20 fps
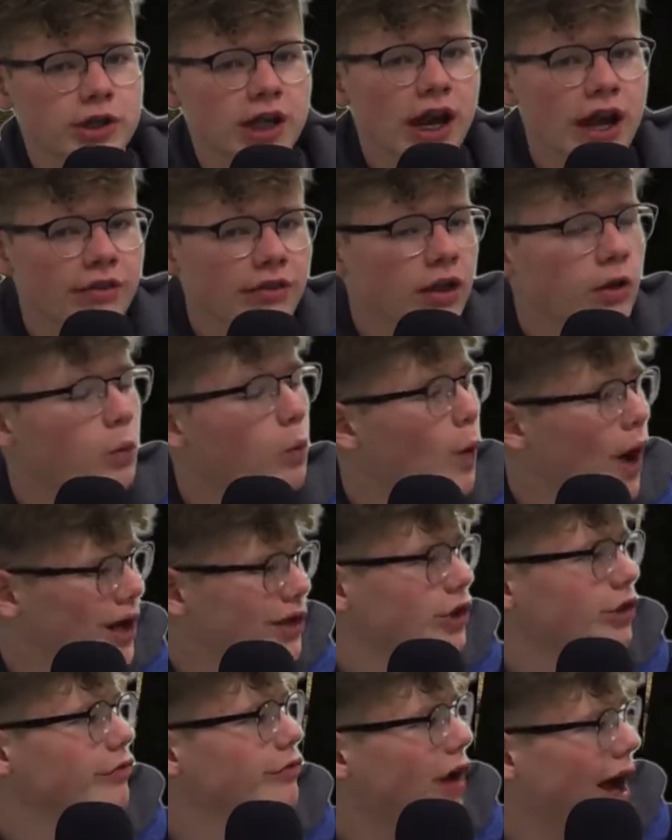And I think when
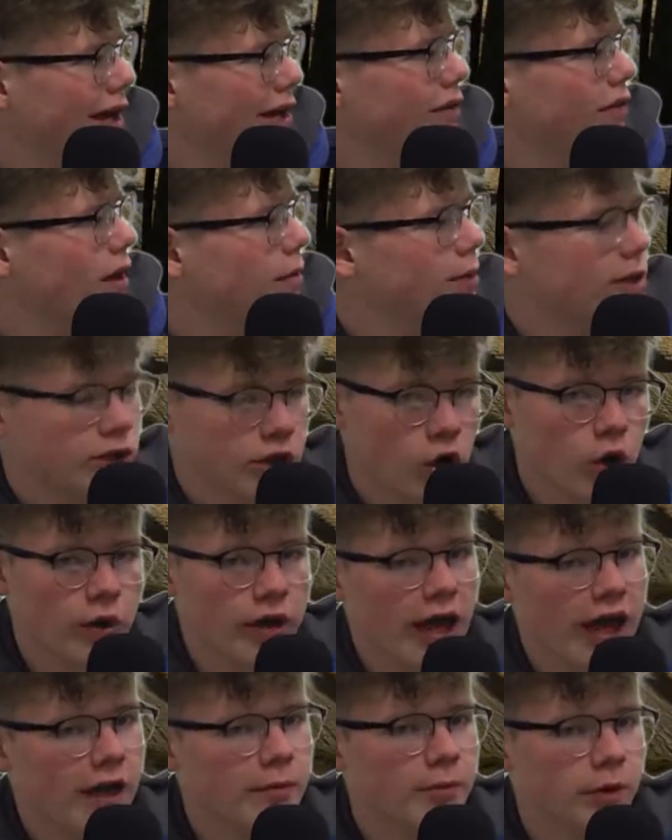you're fighting them, it's
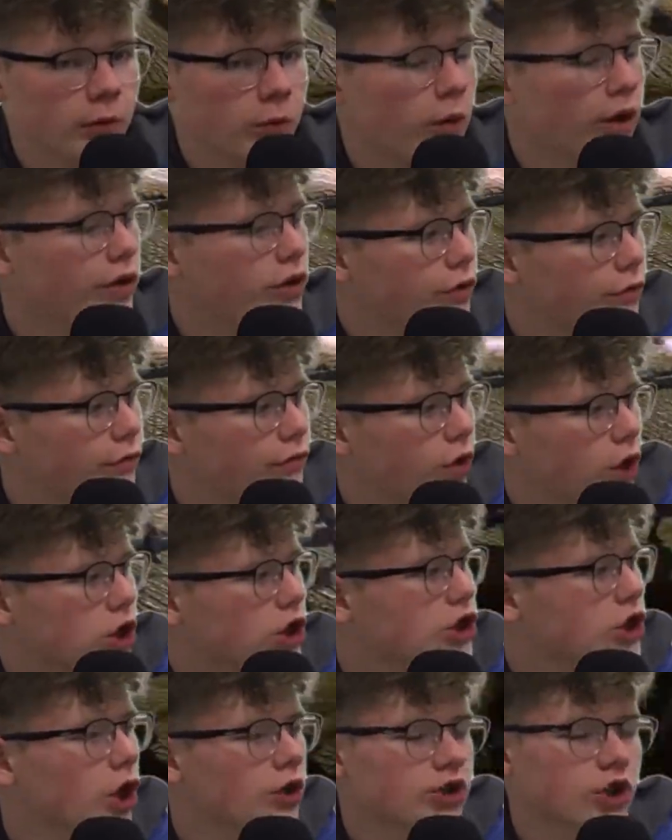okay. But when you first
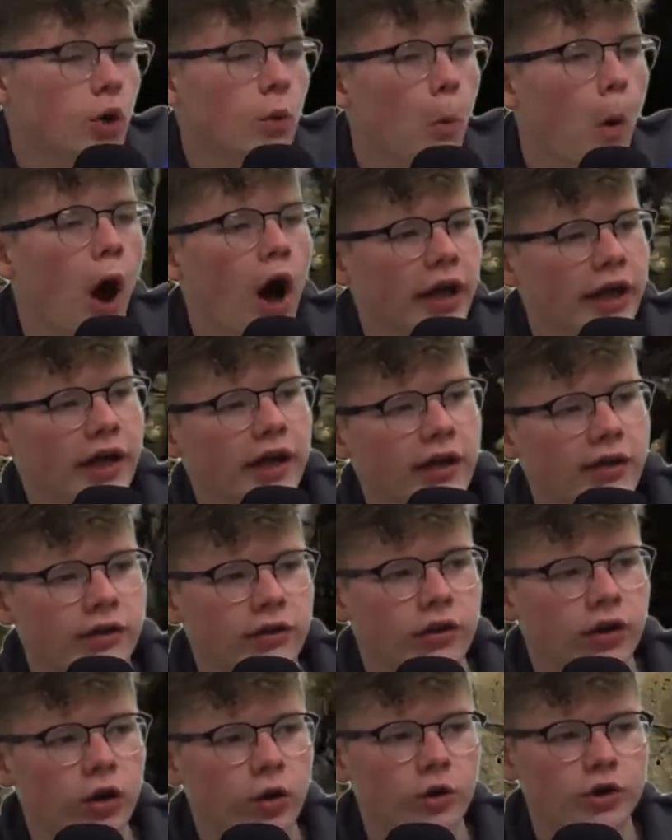start to walk
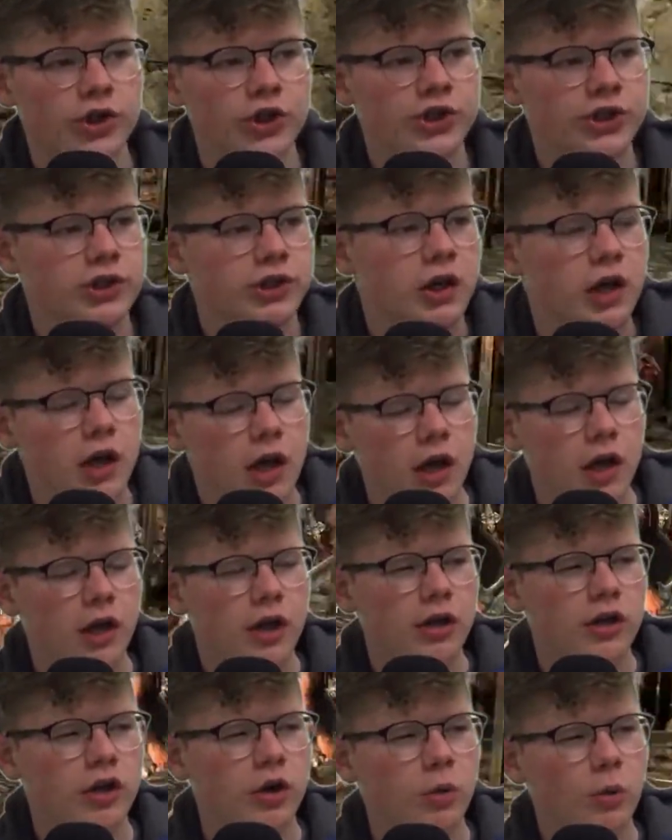in, or just,
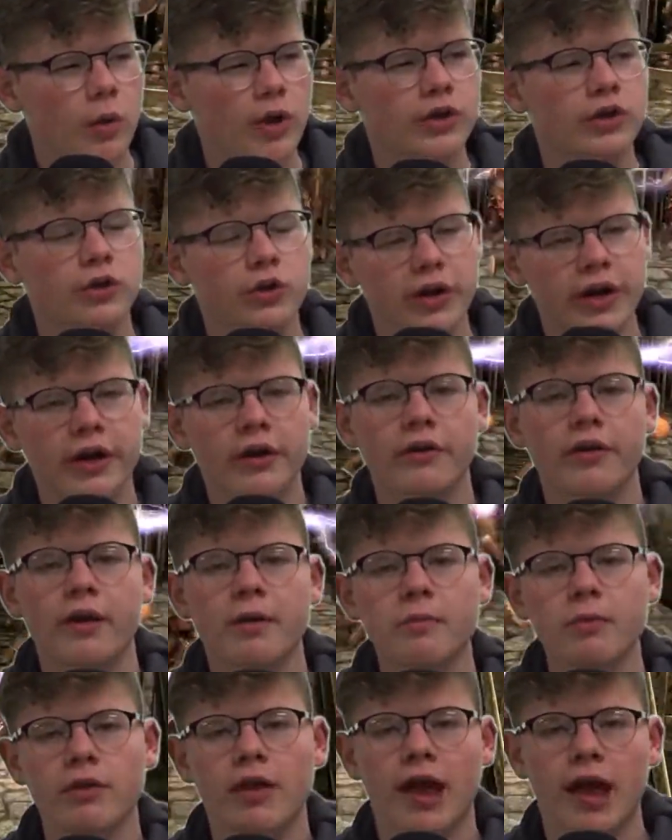when you're near
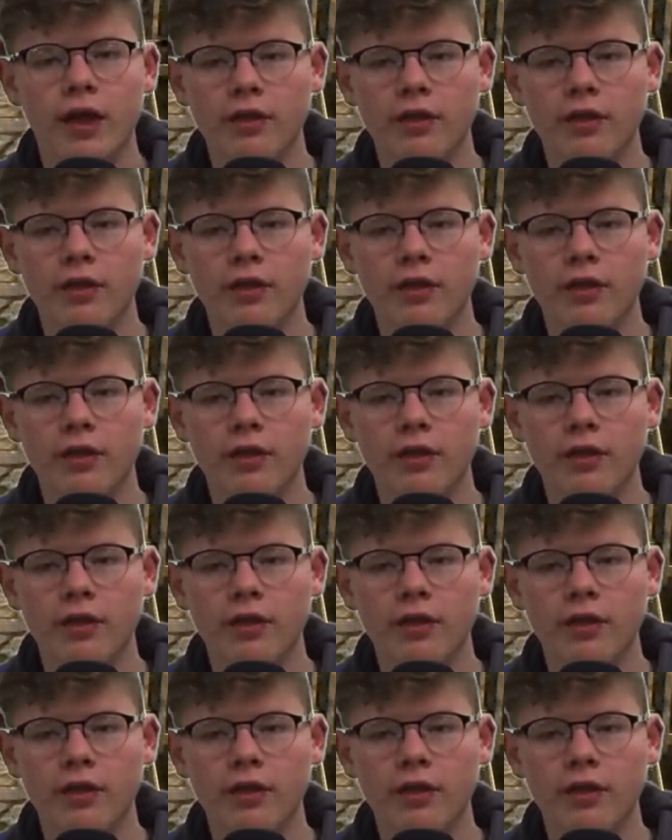them,